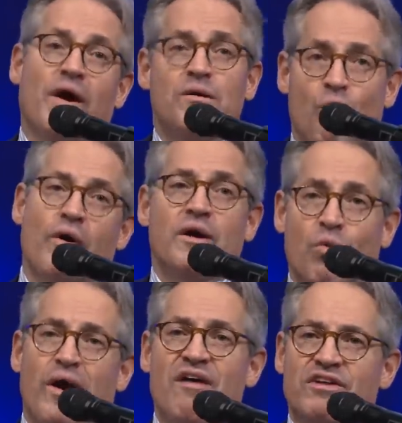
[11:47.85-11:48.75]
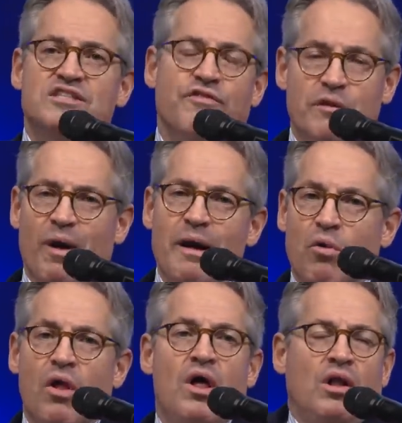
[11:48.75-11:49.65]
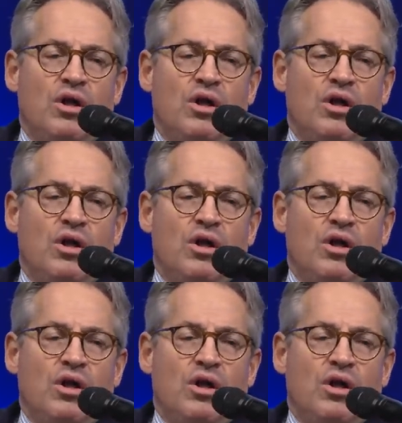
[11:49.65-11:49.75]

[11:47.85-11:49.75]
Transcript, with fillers: more and more and more evidence for the Bible.